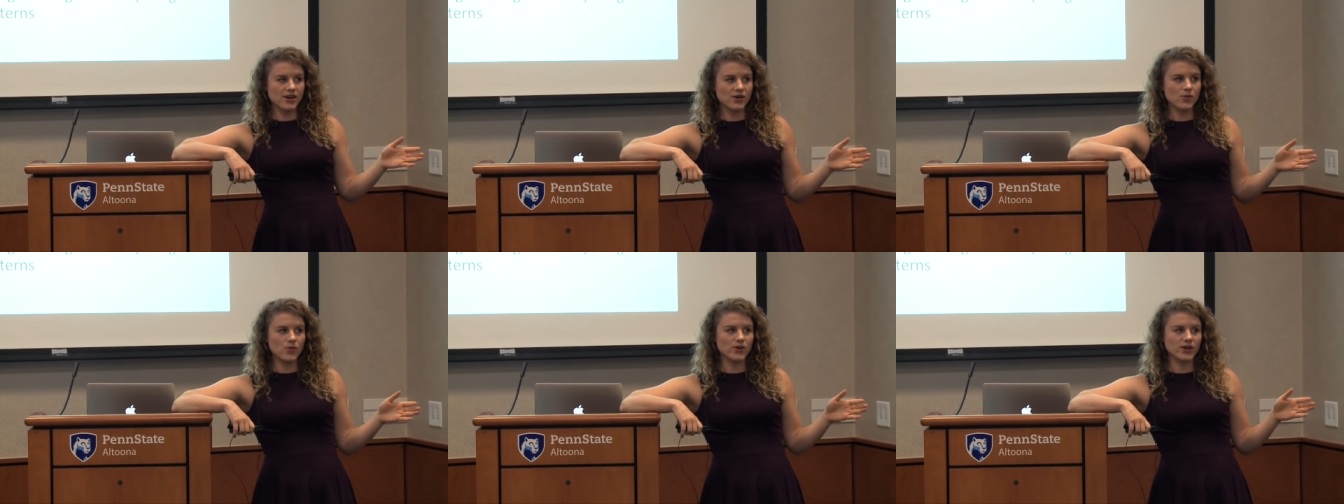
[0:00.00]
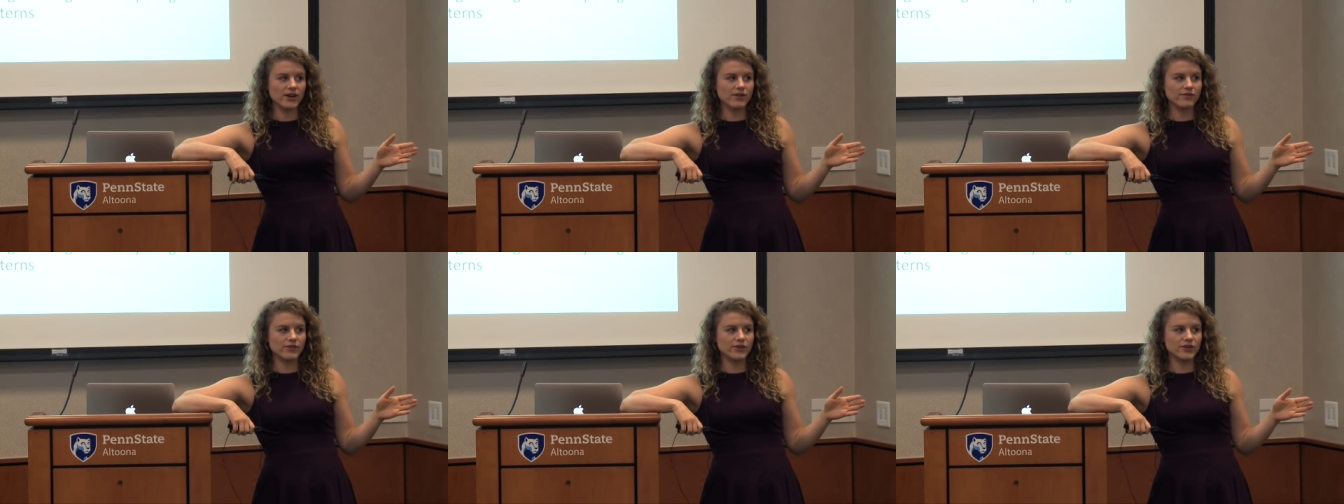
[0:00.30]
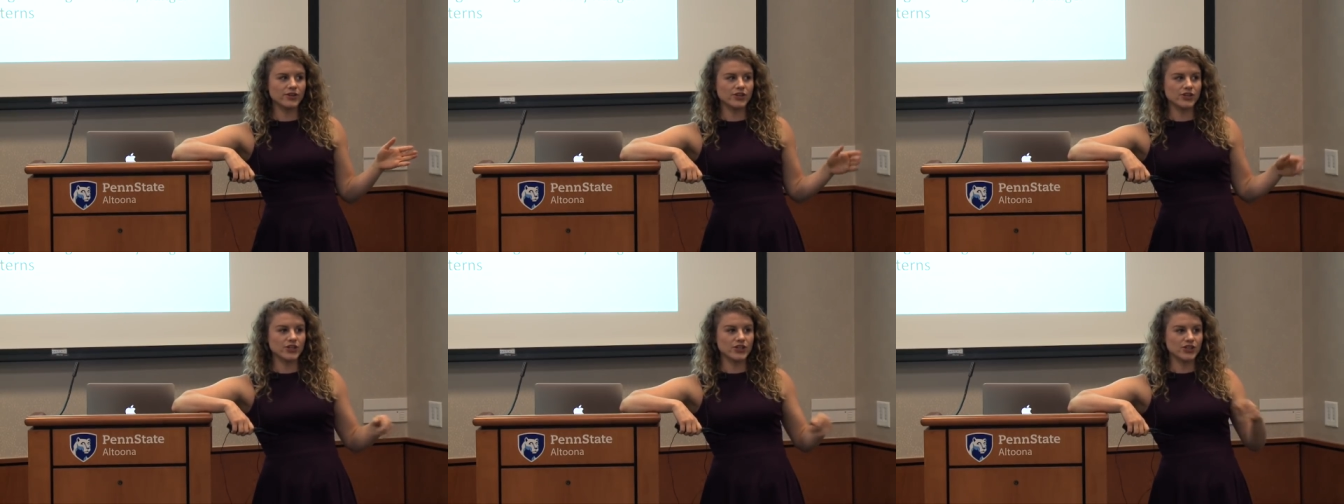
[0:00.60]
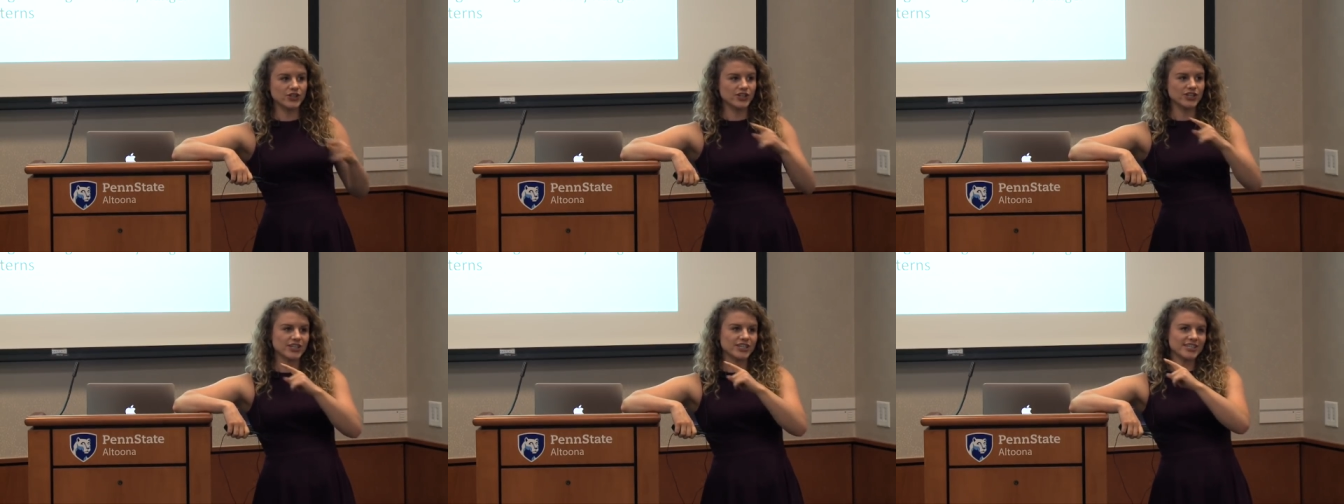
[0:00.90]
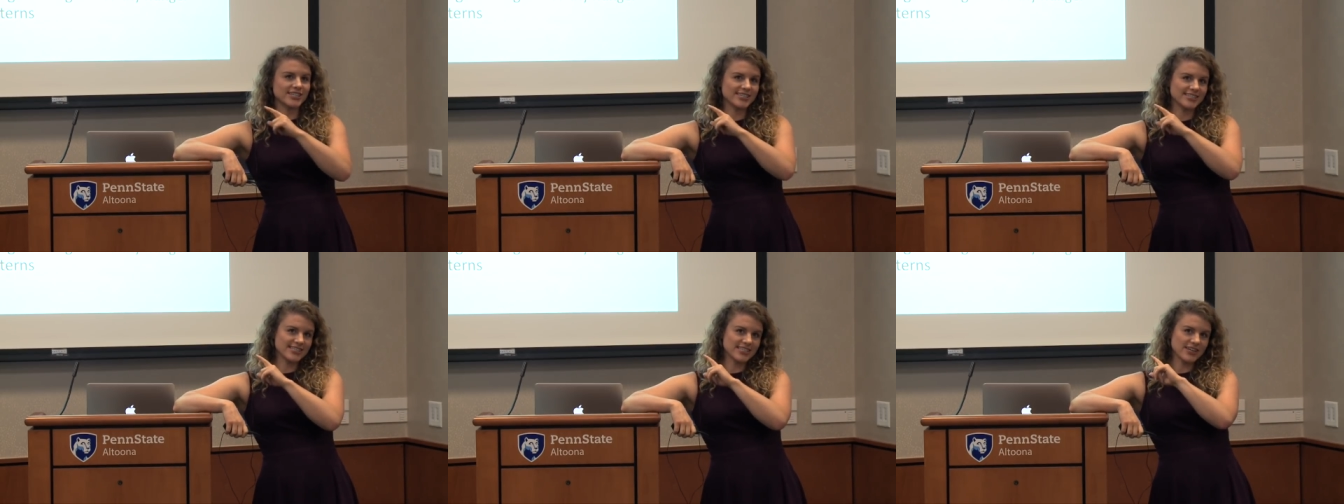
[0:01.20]
whenever
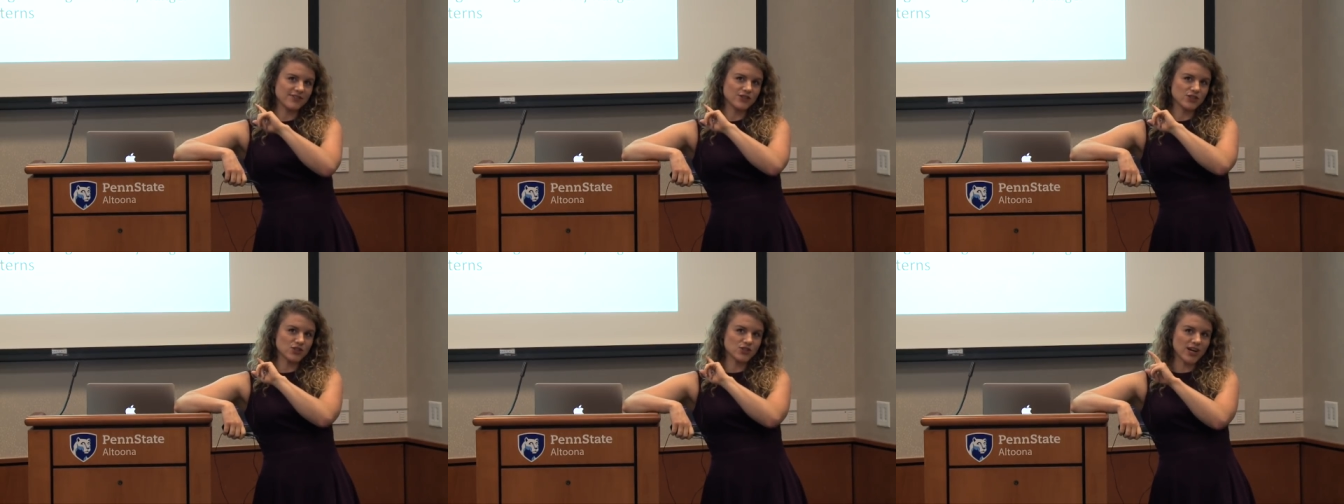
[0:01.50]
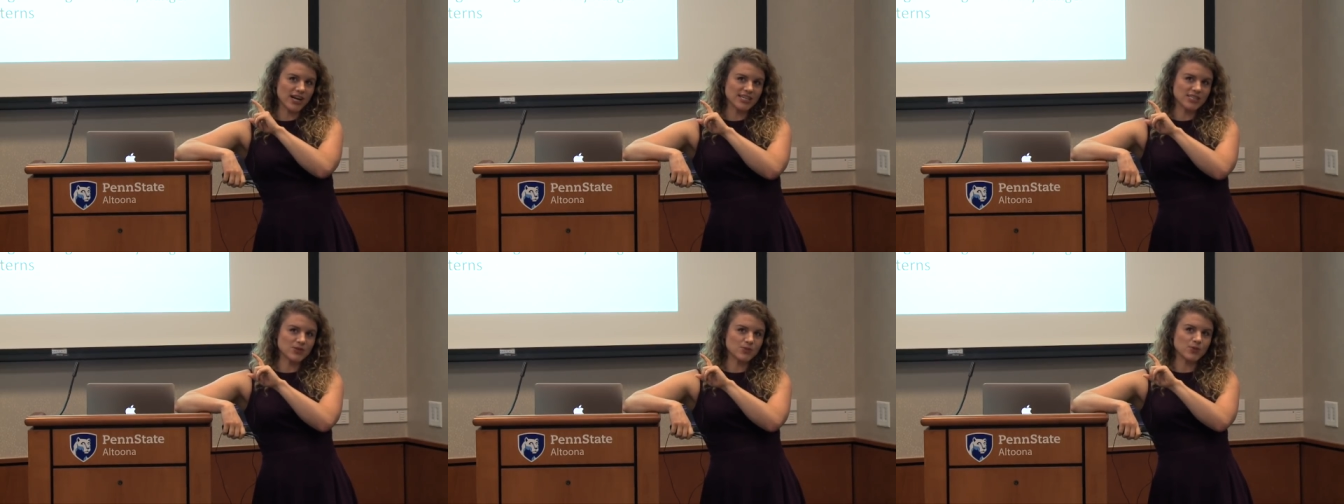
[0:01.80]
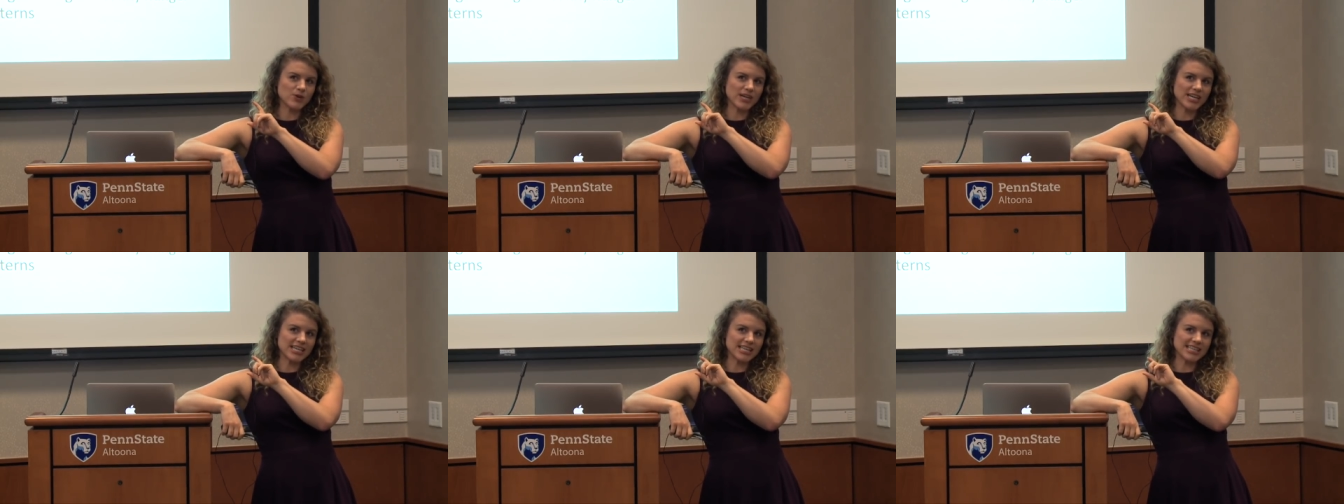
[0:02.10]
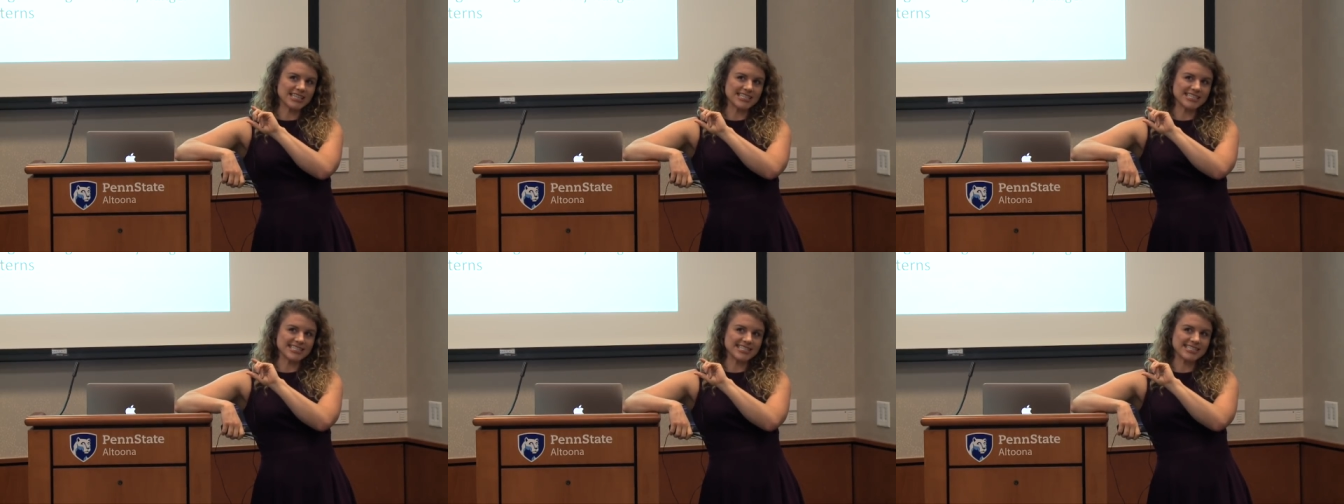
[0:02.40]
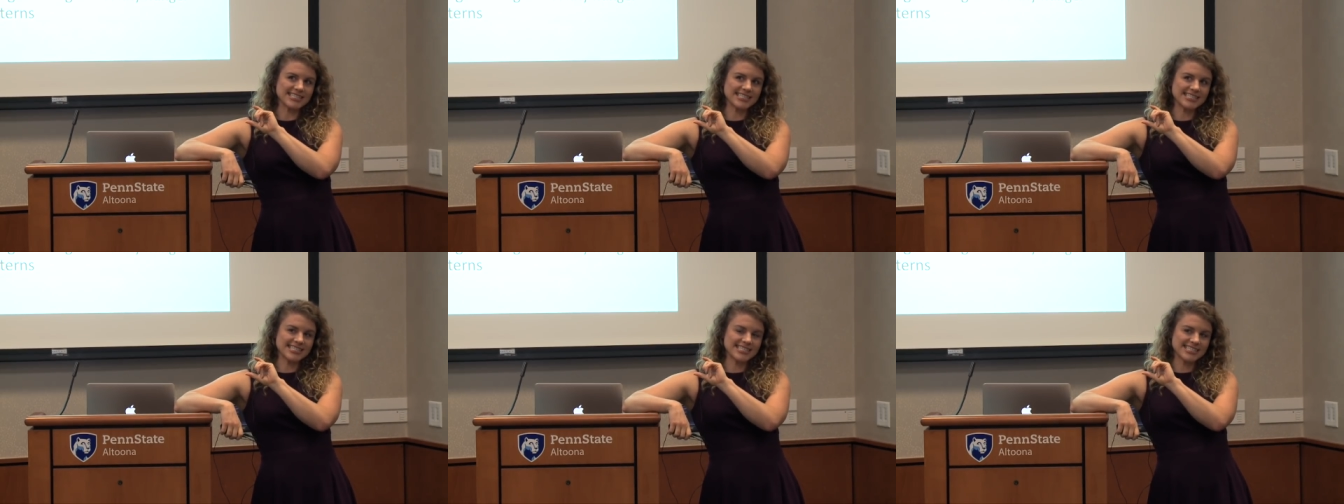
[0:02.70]
if you're trying to break
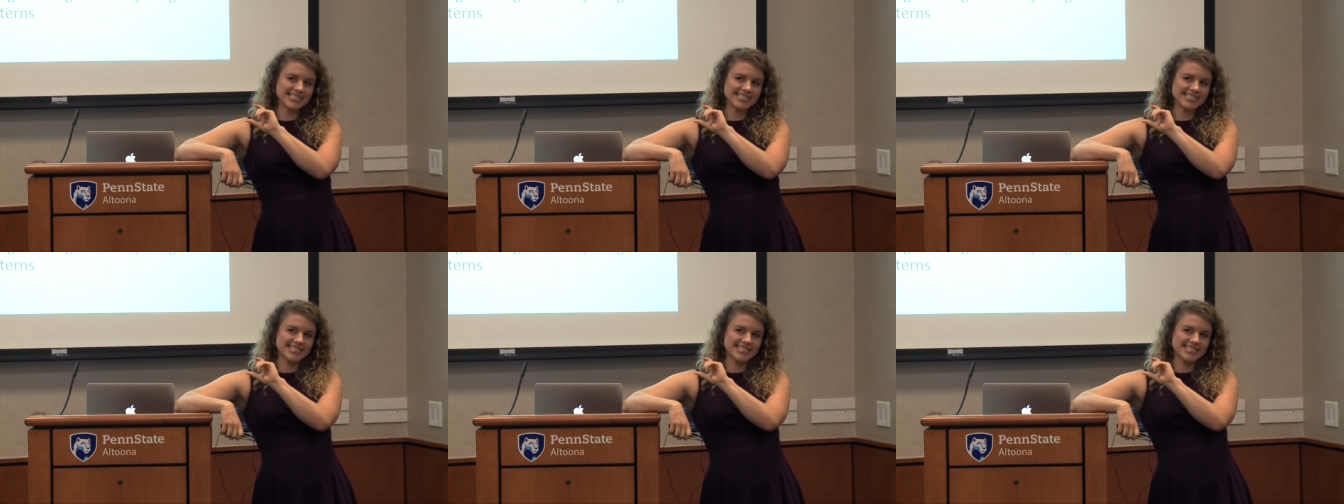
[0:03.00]
this,